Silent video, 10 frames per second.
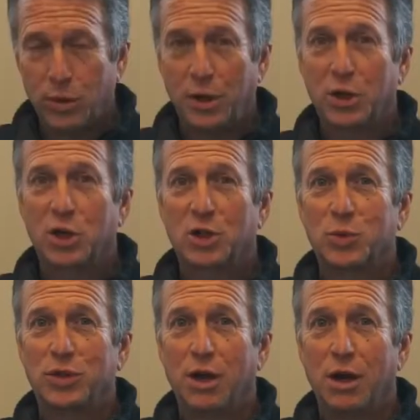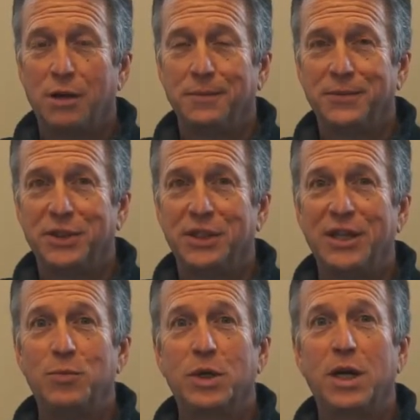Merry Christmas y'all,
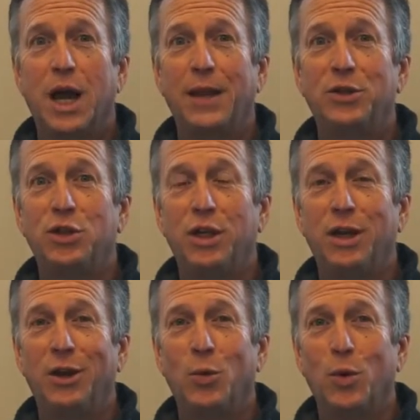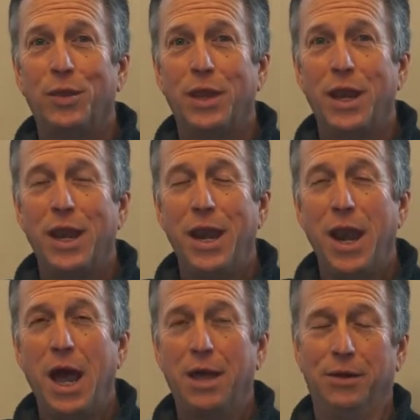Steve McCondichie here with
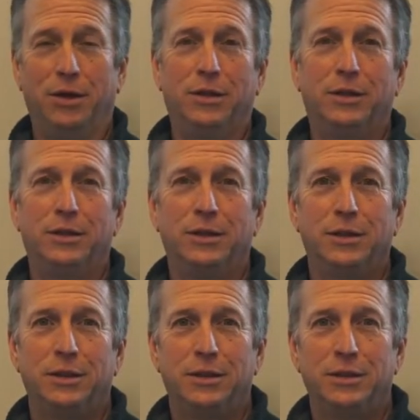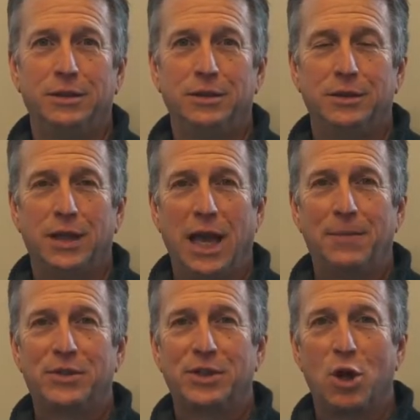another
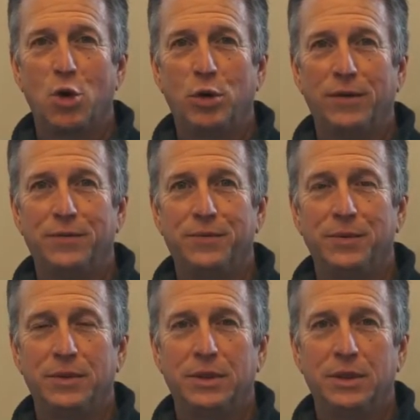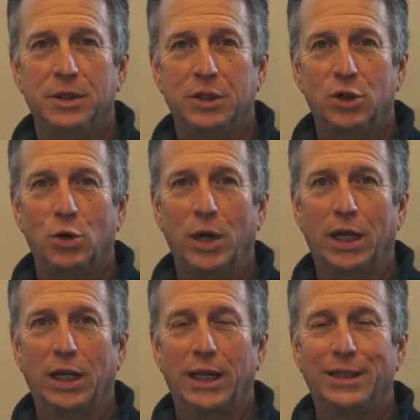episode of
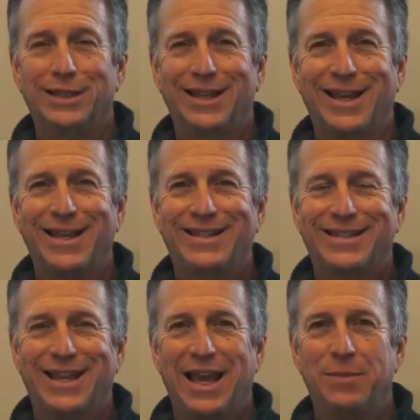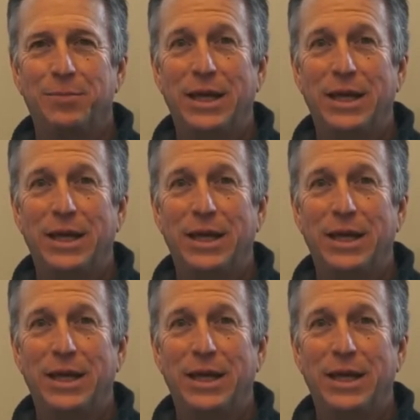Grit Lit Hits and